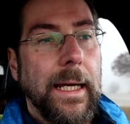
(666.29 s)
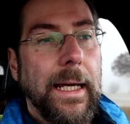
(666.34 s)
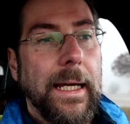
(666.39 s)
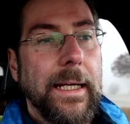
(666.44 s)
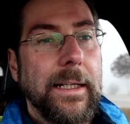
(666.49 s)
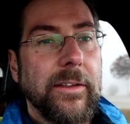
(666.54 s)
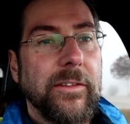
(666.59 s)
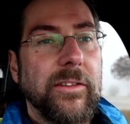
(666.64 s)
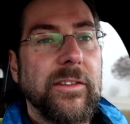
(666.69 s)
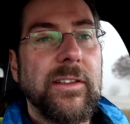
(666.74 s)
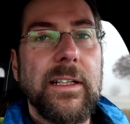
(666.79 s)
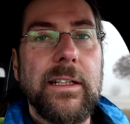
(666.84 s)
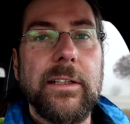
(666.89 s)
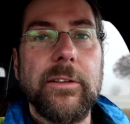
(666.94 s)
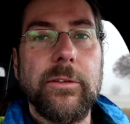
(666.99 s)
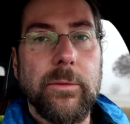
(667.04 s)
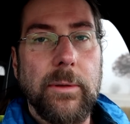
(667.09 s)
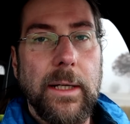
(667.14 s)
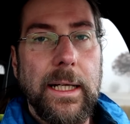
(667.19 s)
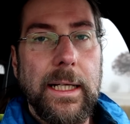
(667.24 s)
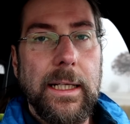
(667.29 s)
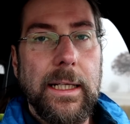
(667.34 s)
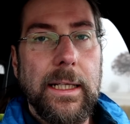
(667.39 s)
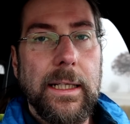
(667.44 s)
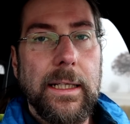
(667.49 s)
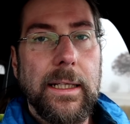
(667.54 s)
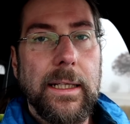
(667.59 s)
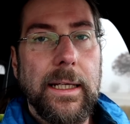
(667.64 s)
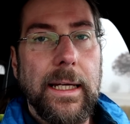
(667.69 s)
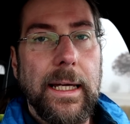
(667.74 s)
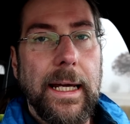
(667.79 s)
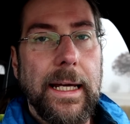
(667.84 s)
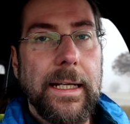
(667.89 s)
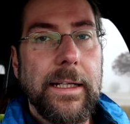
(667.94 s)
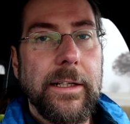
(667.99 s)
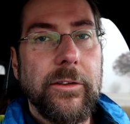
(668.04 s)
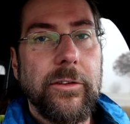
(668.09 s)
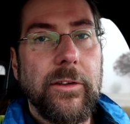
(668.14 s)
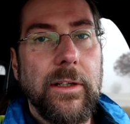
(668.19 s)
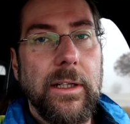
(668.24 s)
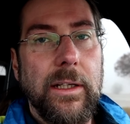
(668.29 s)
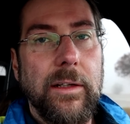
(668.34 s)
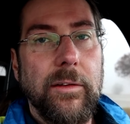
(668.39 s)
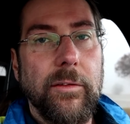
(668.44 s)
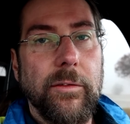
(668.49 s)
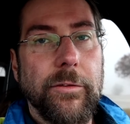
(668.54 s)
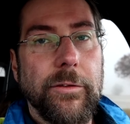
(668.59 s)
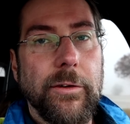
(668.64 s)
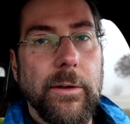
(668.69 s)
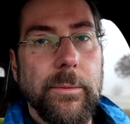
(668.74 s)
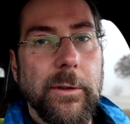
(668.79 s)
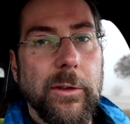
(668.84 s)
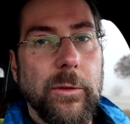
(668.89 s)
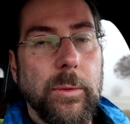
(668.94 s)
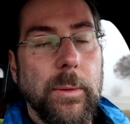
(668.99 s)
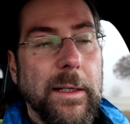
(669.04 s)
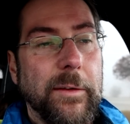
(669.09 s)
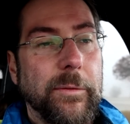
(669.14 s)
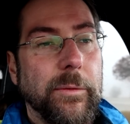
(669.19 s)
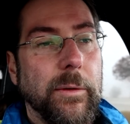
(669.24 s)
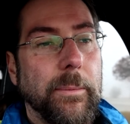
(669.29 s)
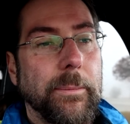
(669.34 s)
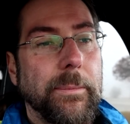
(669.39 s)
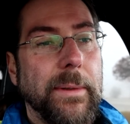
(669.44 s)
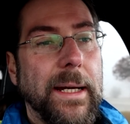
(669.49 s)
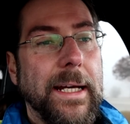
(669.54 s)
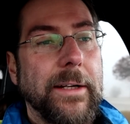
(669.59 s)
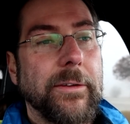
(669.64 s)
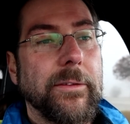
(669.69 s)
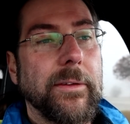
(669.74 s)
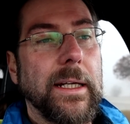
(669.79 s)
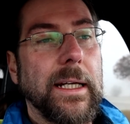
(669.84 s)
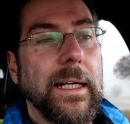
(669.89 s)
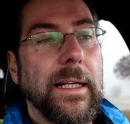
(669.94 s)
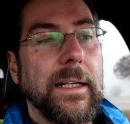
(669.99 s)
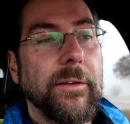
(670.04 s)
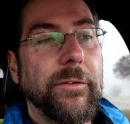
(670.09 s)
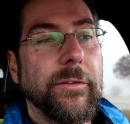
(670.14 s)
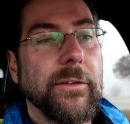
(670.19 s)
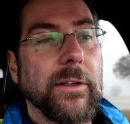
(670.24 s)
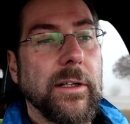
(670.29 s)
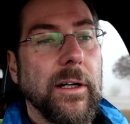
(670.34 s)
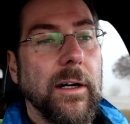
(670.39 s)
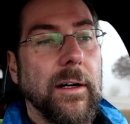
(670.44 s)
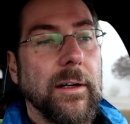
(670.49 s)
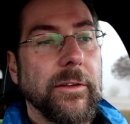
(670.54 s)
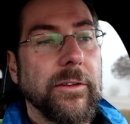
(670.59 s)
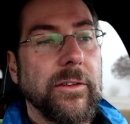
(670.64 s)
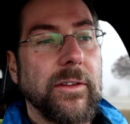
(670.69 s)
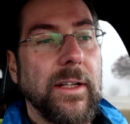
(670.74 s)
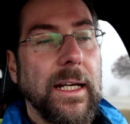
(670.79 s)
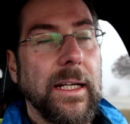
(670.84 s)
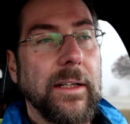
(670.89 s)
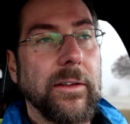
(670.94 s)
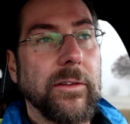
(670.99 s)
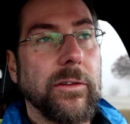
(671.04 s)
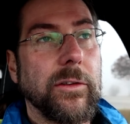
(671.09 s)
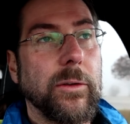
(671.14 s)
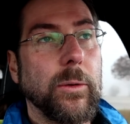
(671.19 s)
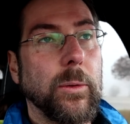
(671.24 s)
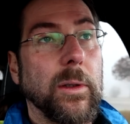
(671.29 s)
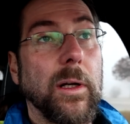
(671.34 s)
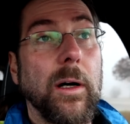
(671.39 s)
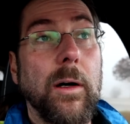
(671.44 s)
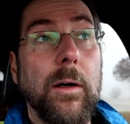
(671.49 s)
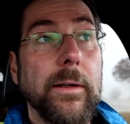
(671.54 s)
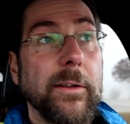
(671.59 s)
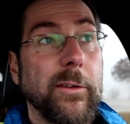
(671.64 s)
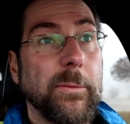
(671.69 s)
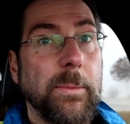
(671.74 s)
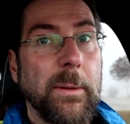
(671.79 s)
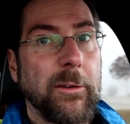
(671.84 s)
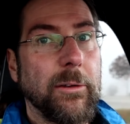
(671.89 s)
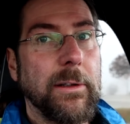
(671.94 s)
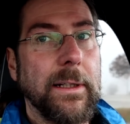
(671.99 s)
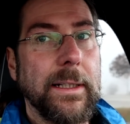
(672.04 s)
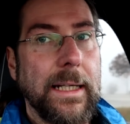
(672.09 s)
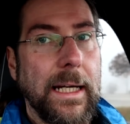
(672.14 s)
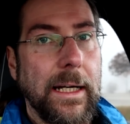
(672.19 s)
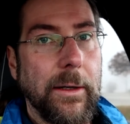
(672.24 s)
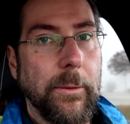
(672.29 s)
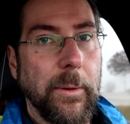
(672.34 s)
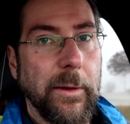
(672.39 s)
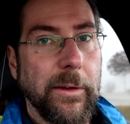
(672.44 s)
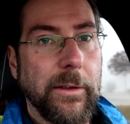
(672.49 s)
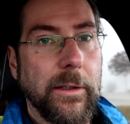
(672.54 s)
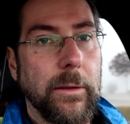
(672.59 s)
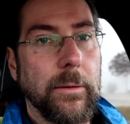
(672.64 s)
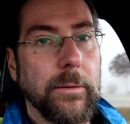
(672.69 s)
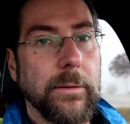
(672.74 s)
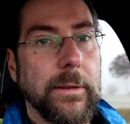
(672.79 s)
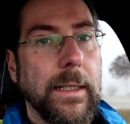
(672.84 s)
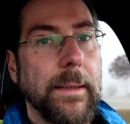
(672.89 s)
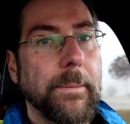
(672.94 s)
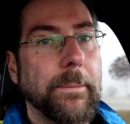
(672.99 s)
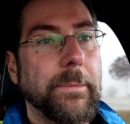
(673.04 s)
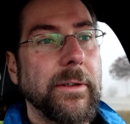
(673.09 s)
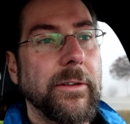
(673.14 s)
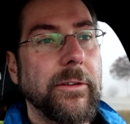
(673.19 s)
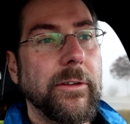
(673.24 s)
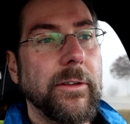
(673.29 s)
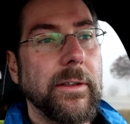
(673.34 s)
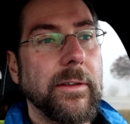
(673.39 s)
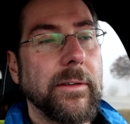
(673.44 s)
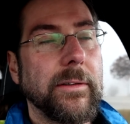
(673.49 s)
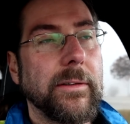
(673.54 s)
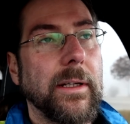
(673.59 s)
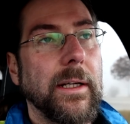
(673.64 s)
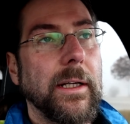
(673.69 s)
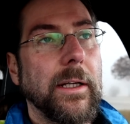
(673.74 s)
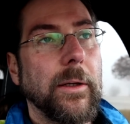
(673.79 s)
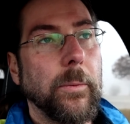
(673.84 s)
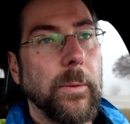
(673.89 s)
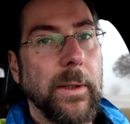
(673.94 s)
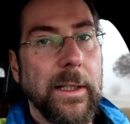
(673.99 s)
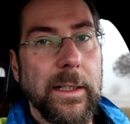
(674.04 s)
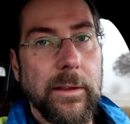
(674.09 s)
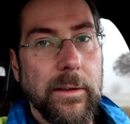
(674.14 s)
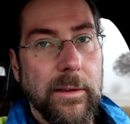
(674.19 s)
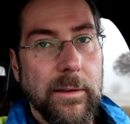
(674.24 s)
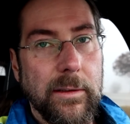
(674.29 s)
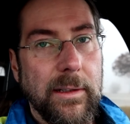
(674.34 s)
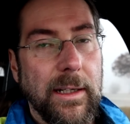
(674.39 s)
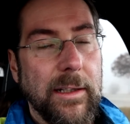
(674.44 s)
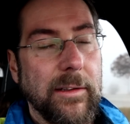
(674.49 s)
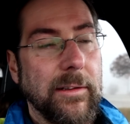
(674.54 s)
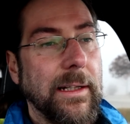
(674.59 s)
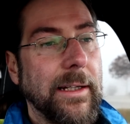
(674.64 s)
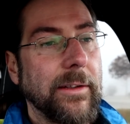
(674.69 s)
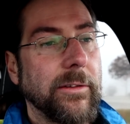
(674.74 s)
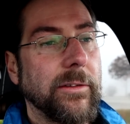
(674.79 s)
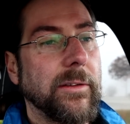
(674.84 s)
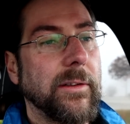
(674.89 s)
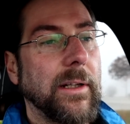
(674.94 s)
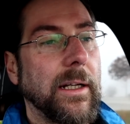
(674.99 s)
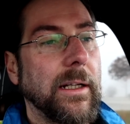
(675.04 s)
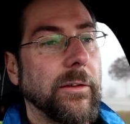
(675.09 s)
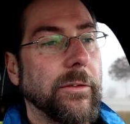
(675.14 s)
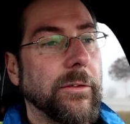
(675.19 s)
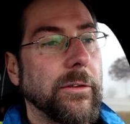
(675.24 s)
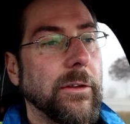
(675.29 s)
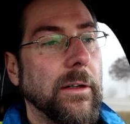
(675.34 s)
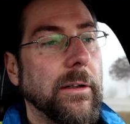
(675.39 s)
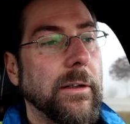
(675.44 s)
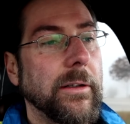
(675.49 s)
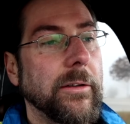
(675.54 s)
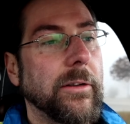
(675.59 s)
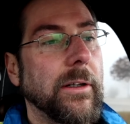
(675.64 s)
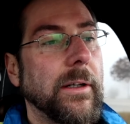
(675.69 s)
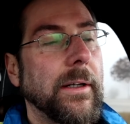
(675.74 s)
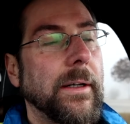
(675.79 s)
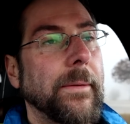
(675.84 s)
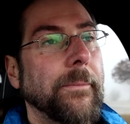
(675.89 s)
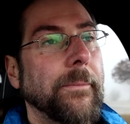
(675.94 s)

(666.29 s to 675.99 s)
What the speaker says: and it's still draining energy from the 12-volt battery. And if the car stands too long, especially now with cold temperatures where it has less state of charge,